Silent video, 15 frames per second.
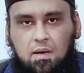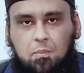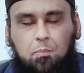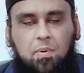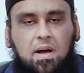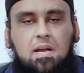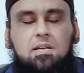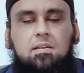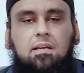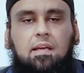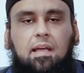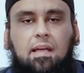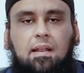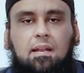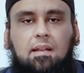
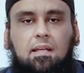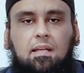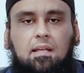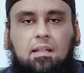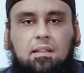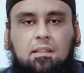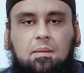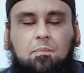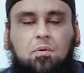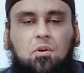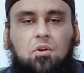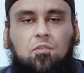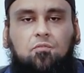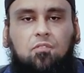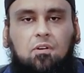but in the
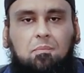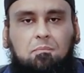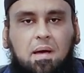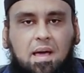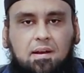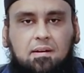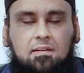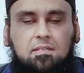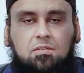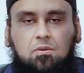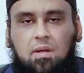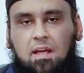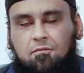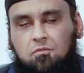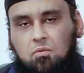beautiful manners
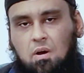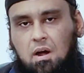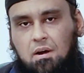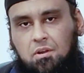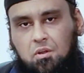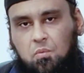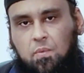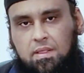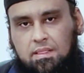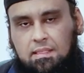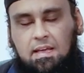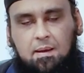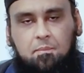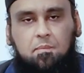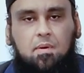you have to argue with
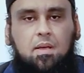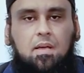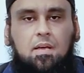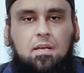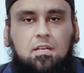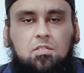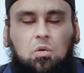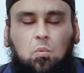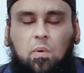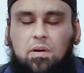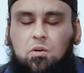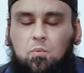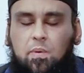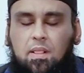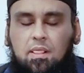them. So
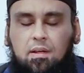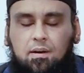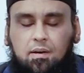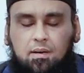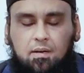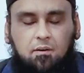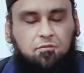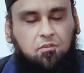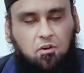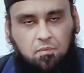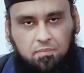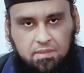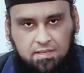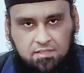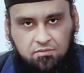what do we learn
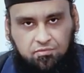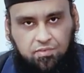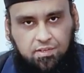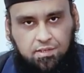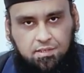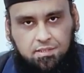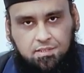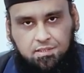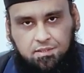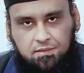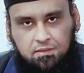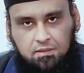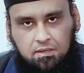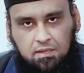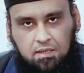from this
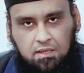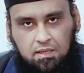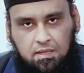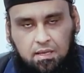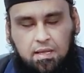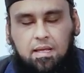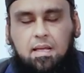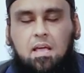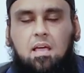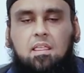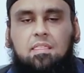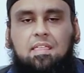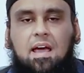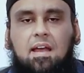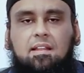verse?
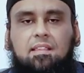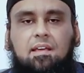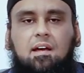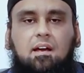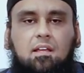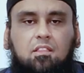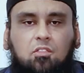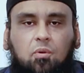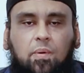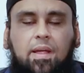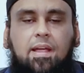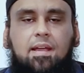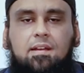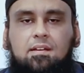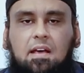That there are
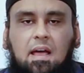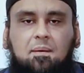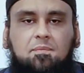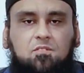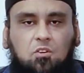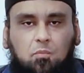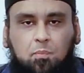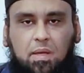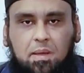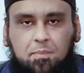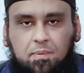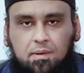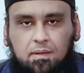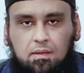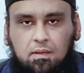three types of
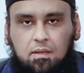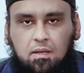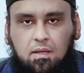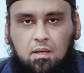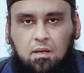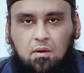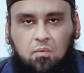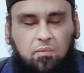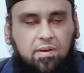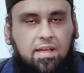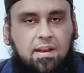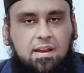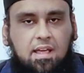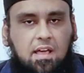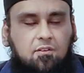people.
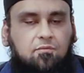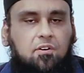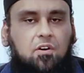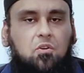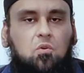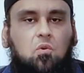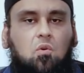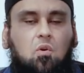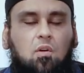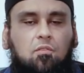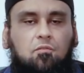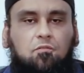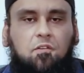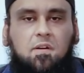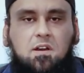Whenever you
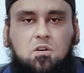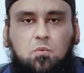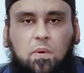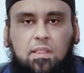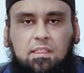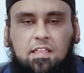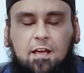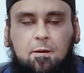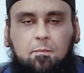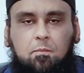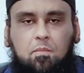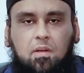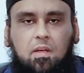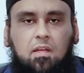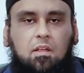confront with
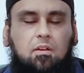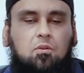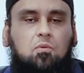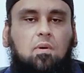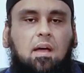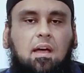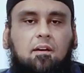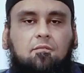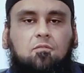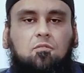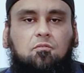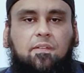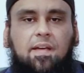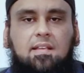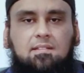them, you have
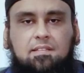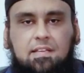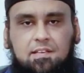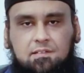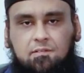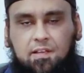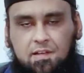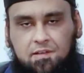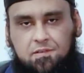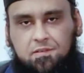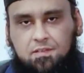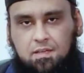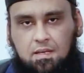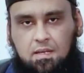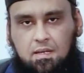to face these
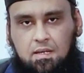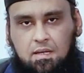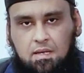things.